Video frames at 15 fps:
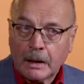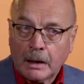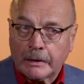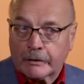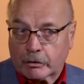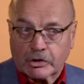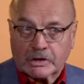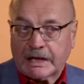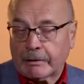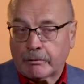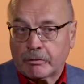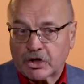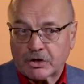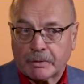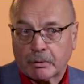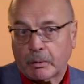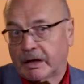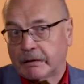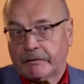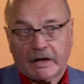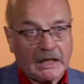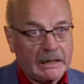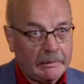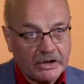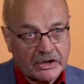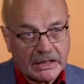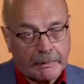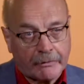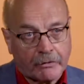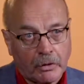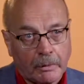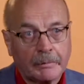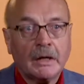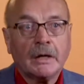And of course later in Richmond, where do the Vietnamese come from?